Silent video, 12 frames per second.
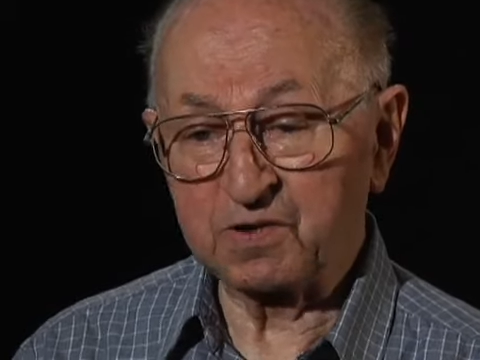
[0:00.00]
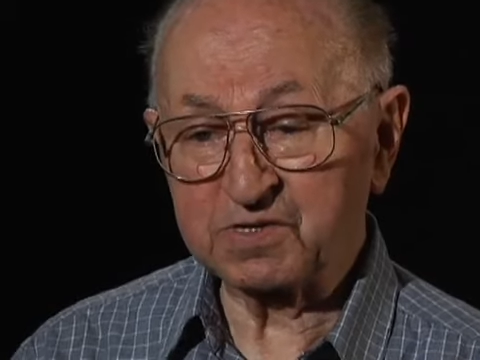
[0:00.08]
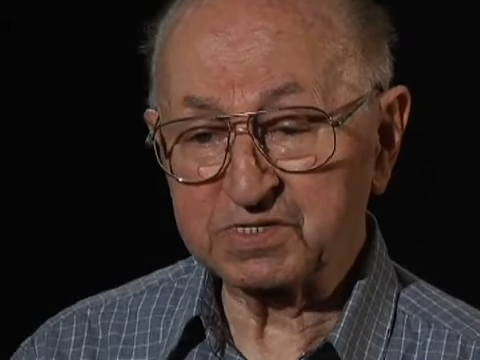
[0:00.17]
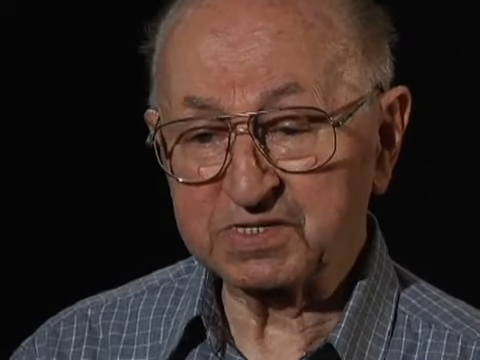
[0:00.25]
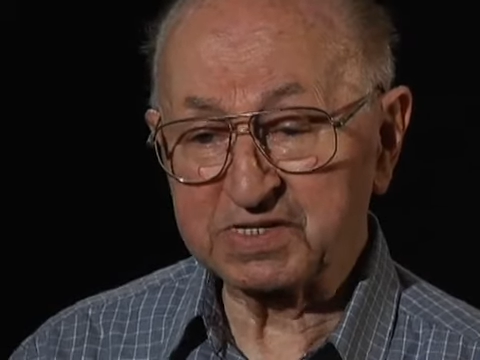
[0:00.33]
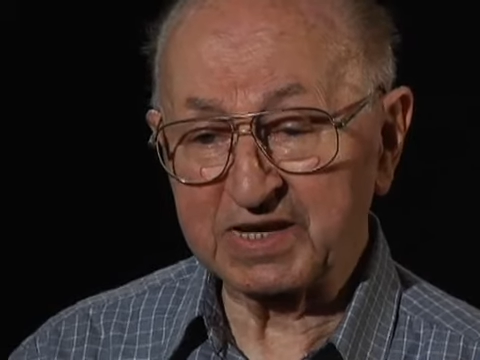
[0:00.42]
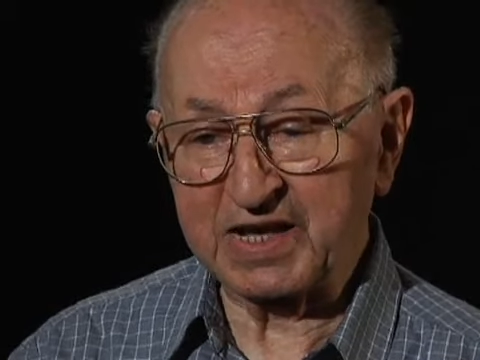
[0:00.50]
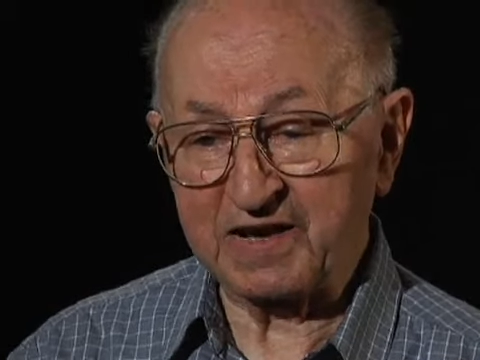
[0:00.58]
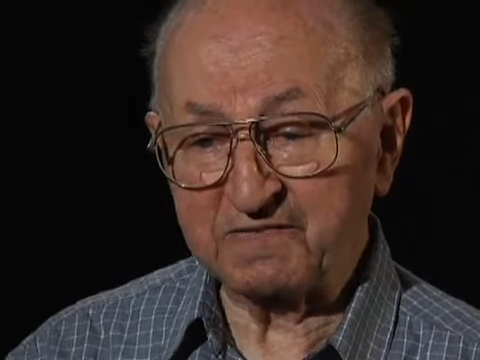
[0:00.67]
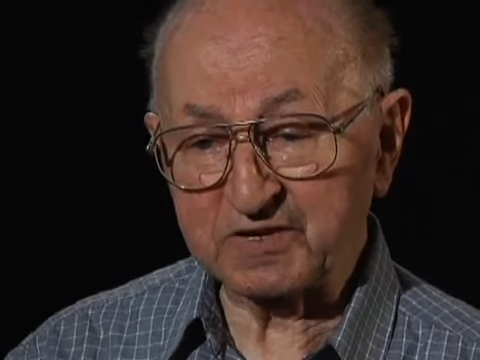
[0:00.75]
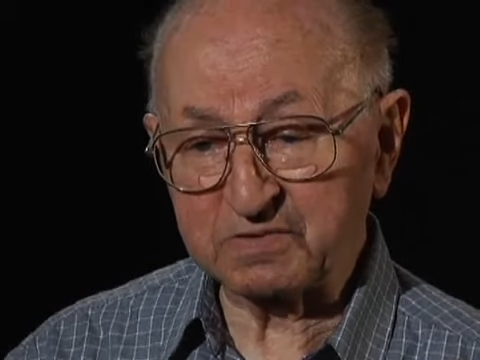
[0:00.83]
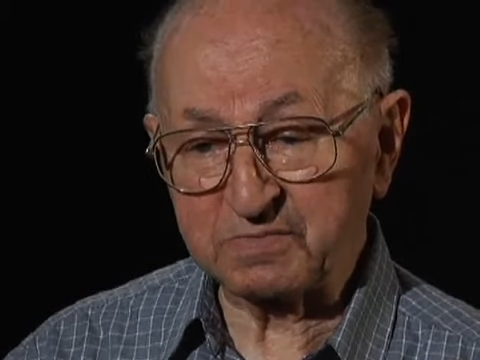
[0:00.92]
Those are the
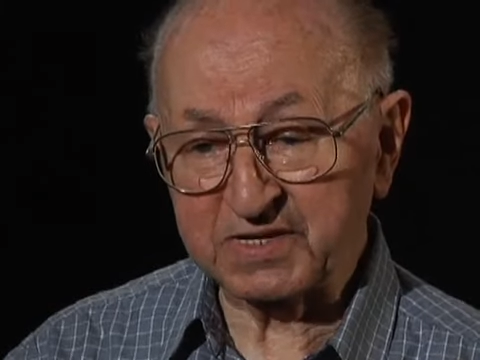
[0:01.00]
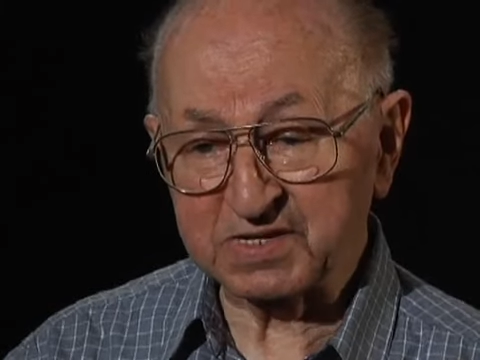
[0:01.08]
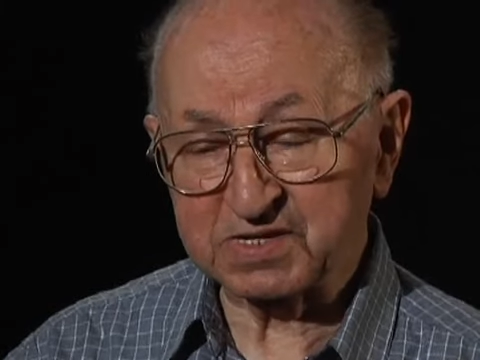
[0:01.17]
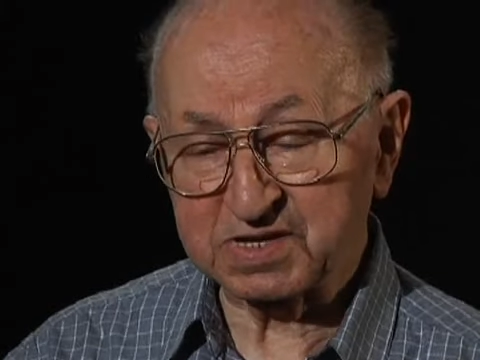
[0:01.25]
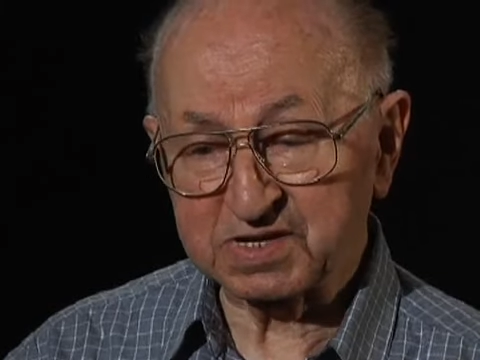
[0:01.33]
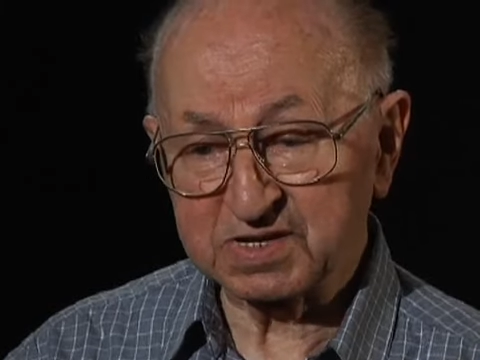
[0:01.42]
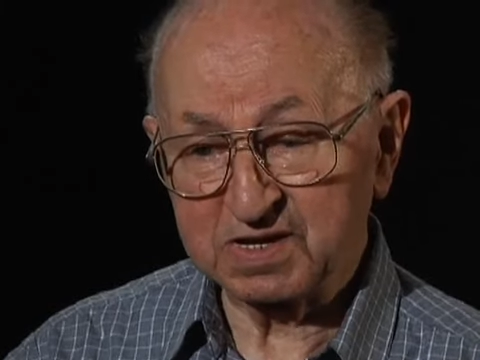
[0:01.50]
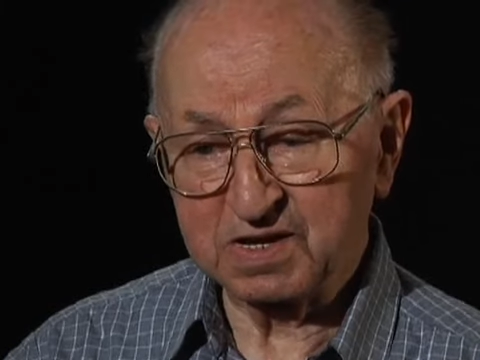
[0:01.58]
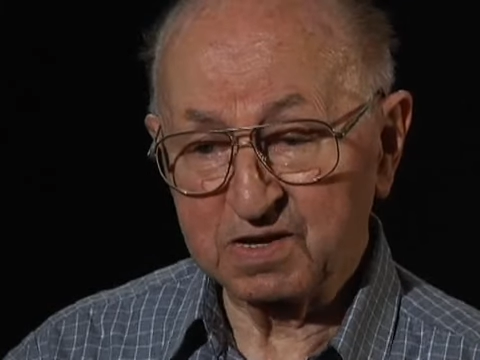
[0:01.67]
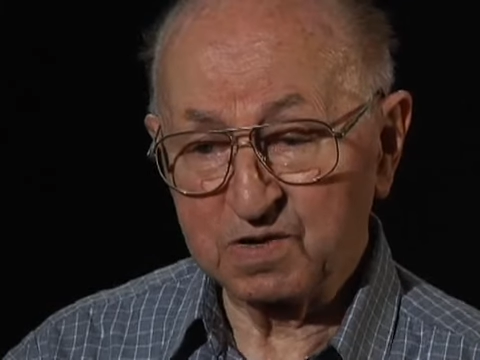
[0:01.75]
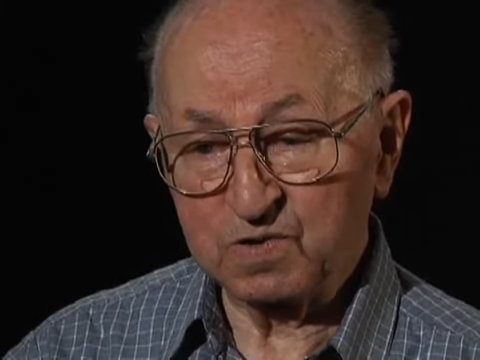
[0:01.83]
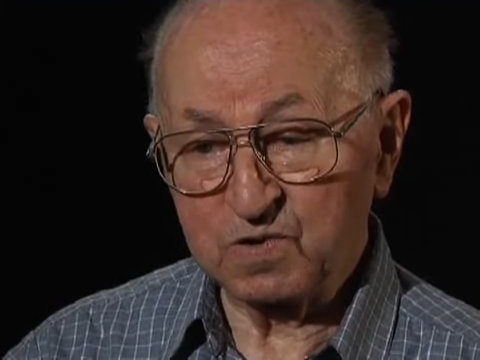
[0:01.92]
governments
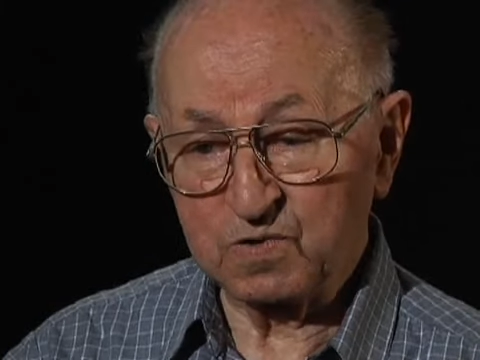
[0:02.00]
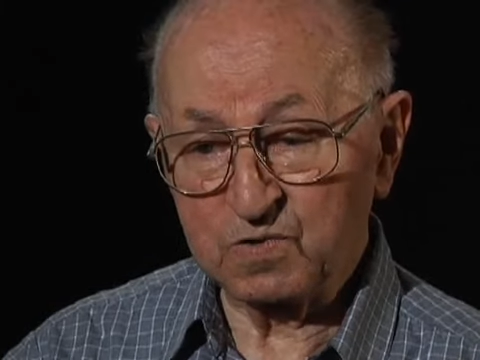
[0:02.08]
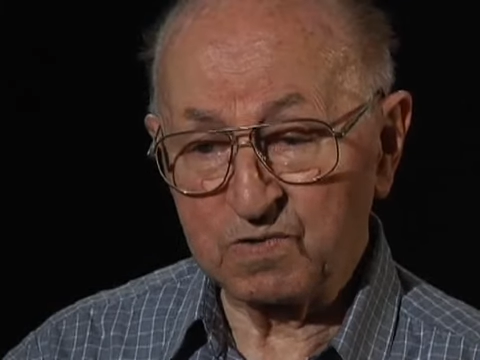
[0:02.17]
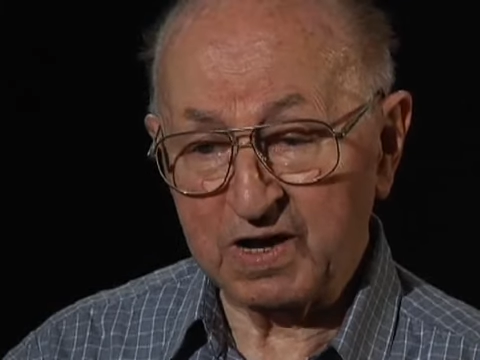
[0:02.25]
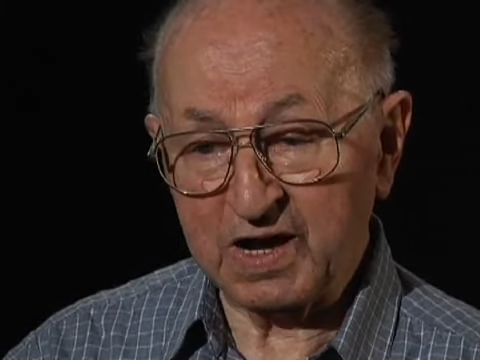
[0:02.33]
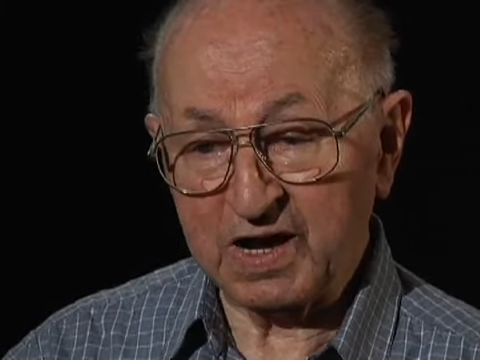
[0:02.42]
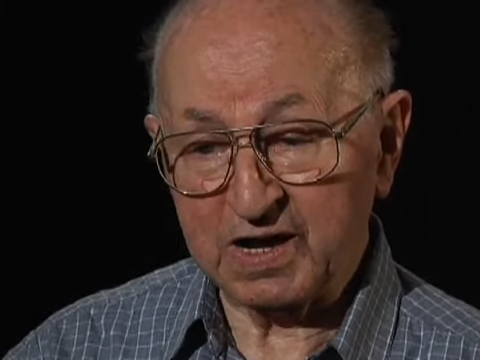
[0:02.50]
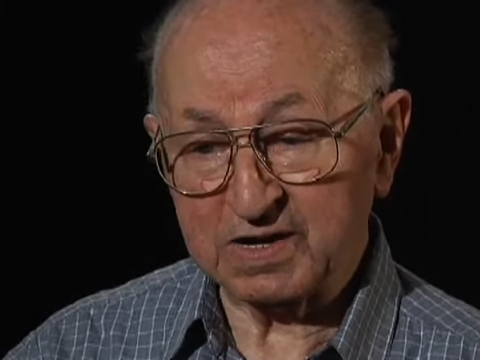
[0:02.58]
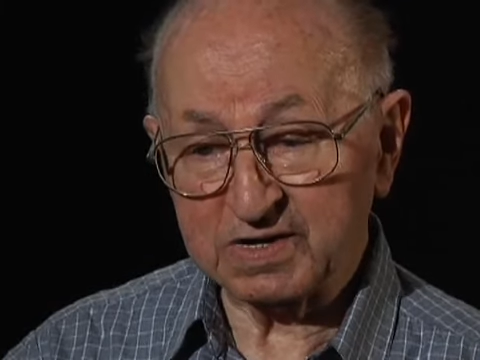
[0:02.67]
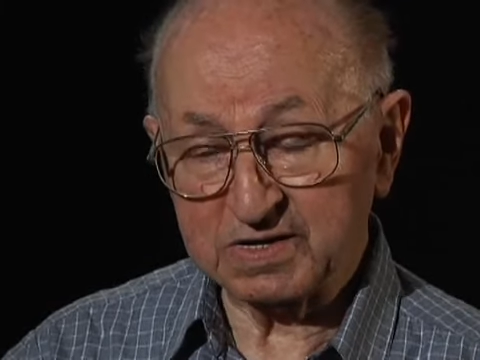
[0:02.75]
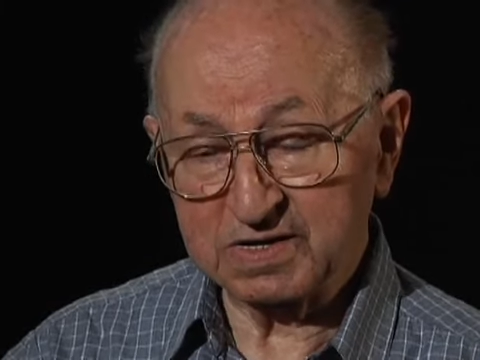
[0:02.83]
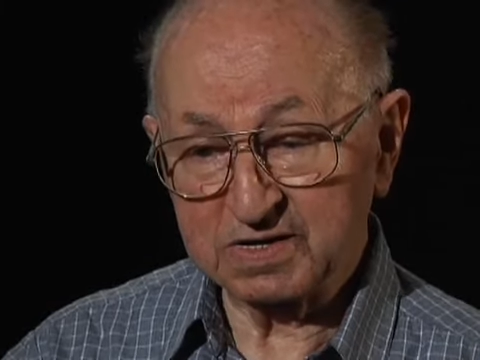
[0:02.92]
who
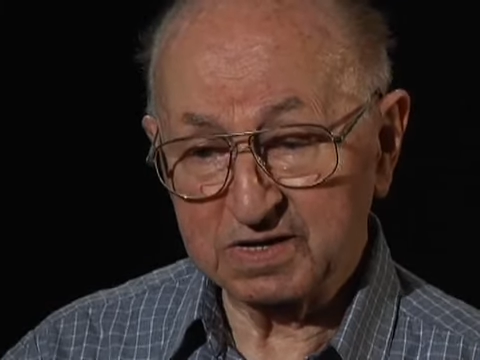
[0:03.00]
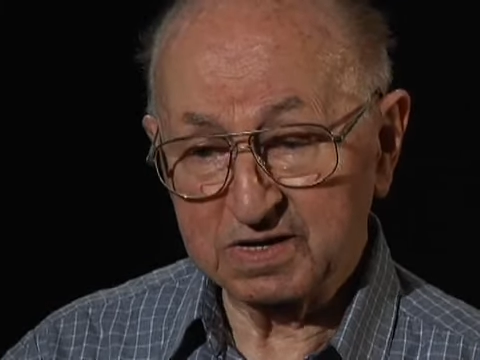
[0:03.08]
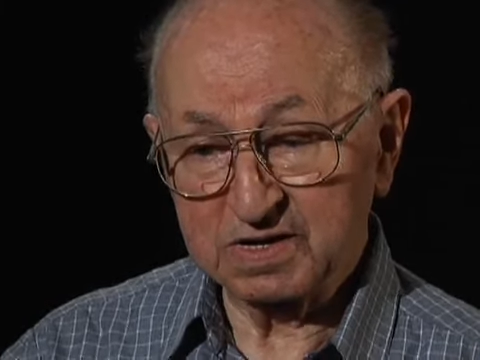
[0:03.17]
are